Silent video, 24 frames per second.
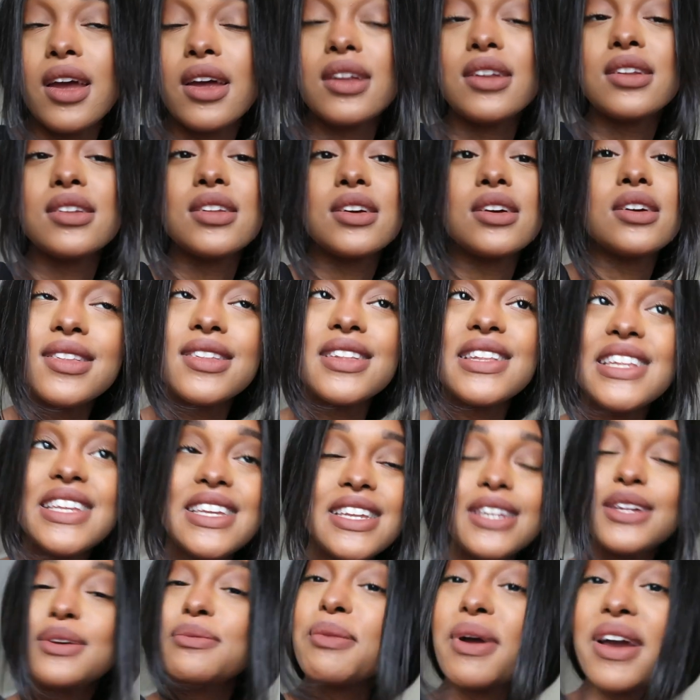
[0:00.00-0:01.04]
and
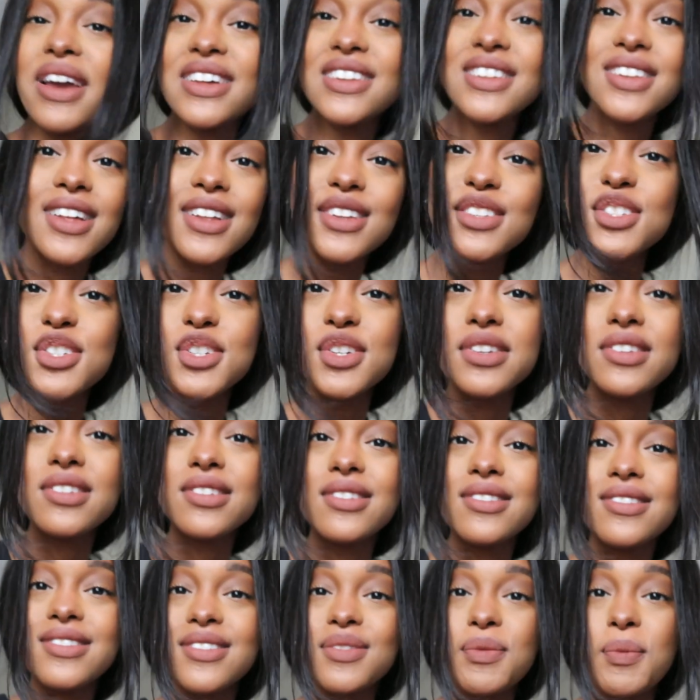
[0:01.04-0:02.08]
needing my
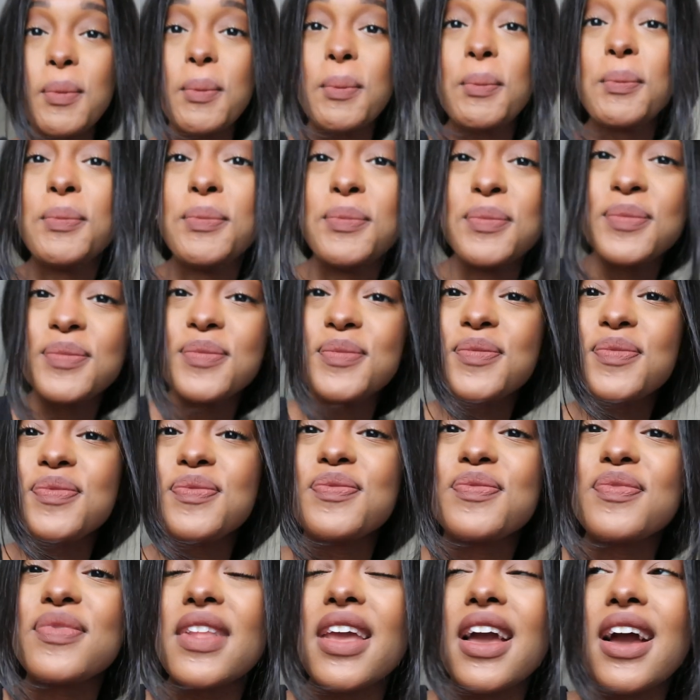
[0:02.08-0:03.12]
attention
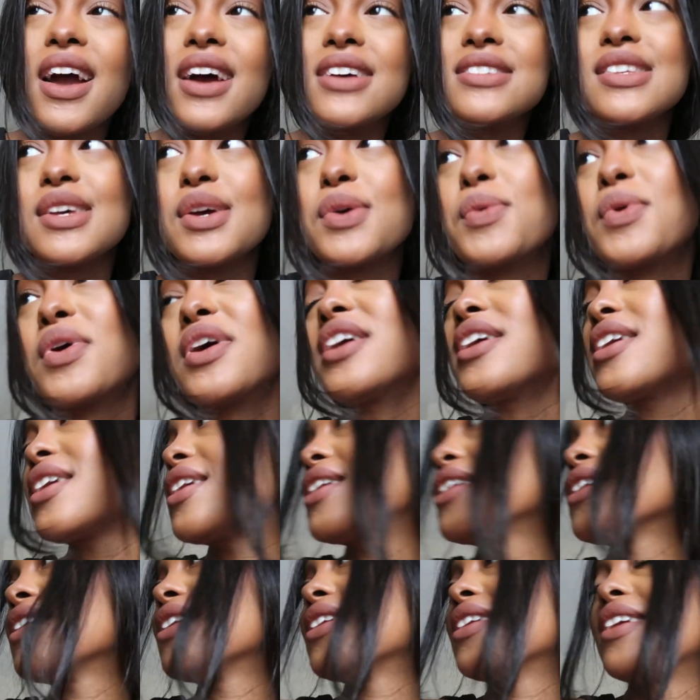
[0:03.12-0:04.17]
as I work,
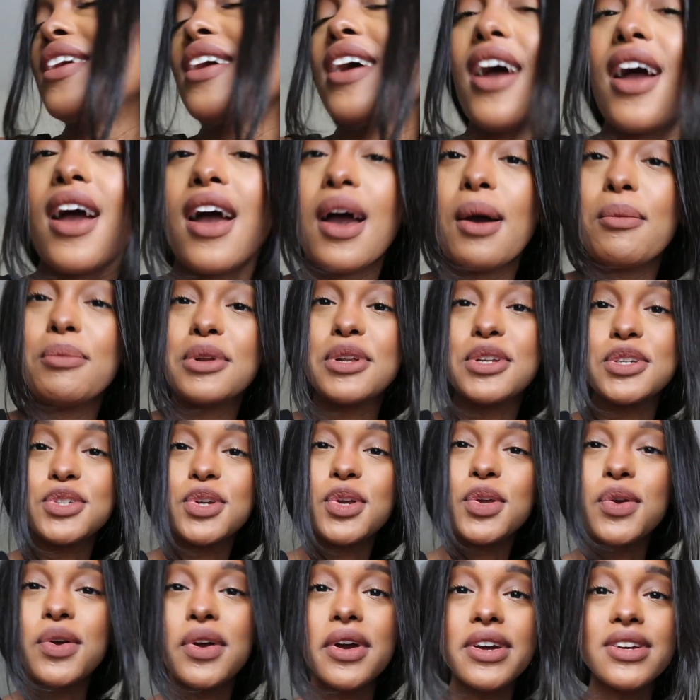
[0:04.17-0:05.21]
I'm gonna show
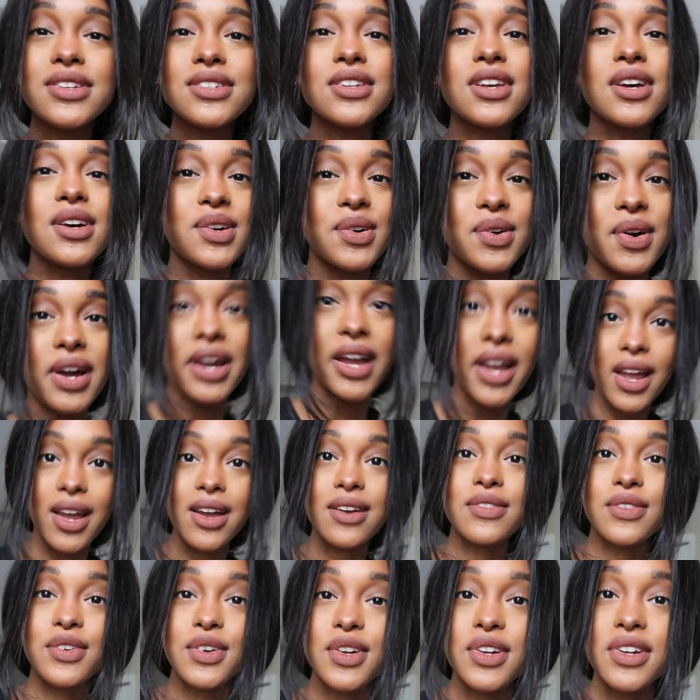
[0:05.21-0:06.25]
you guys how I
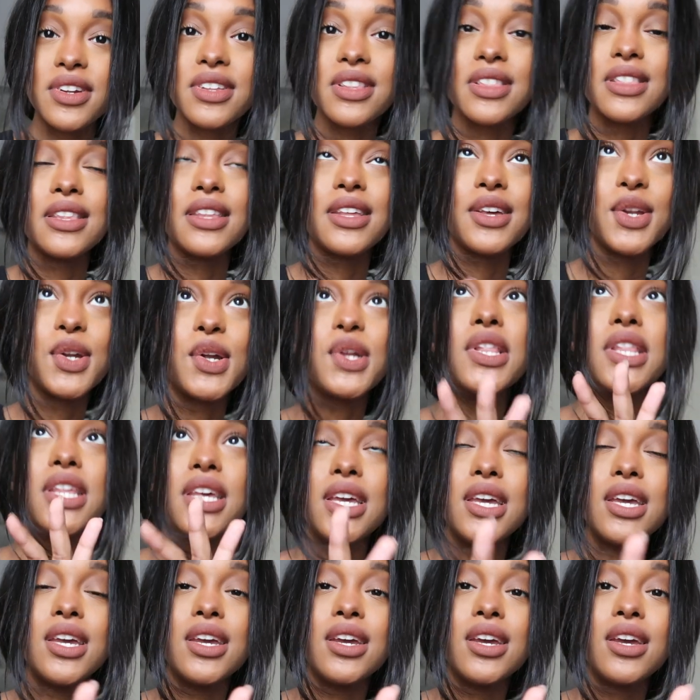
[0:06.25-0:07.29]
have her
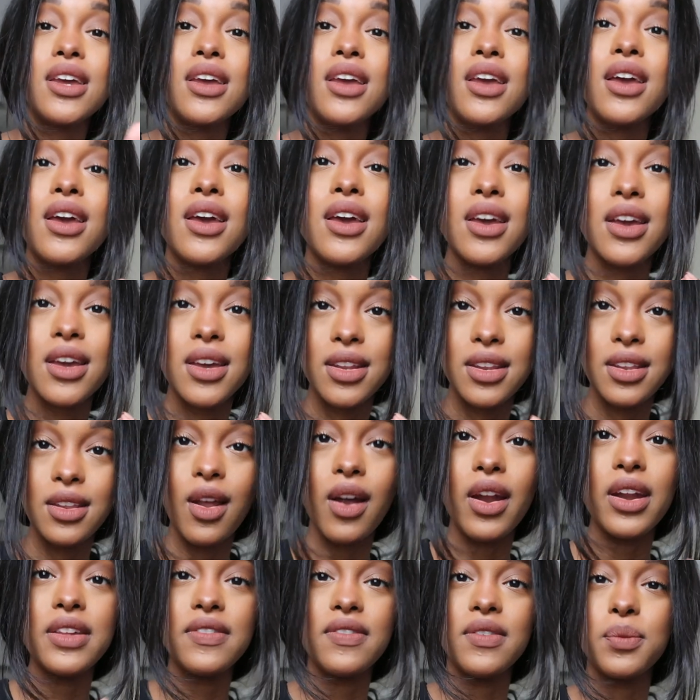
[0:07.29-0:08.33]
literally
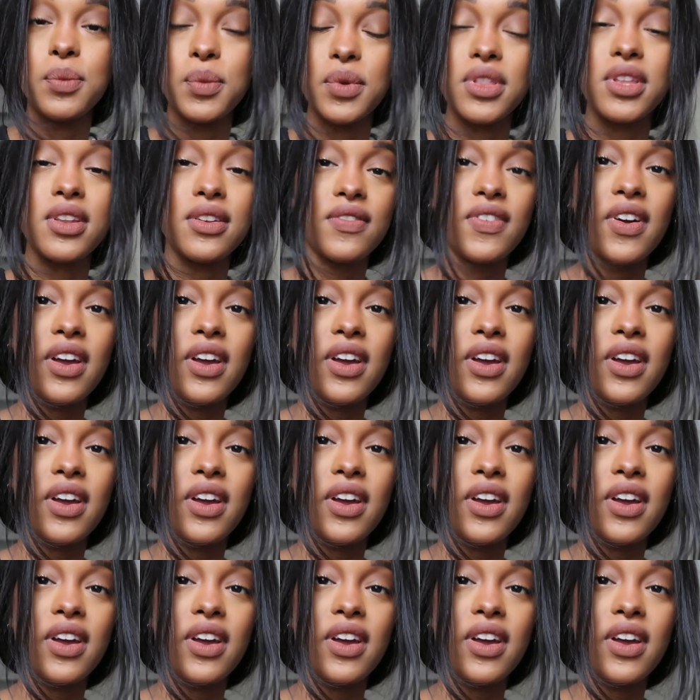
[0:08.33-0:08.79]
not even within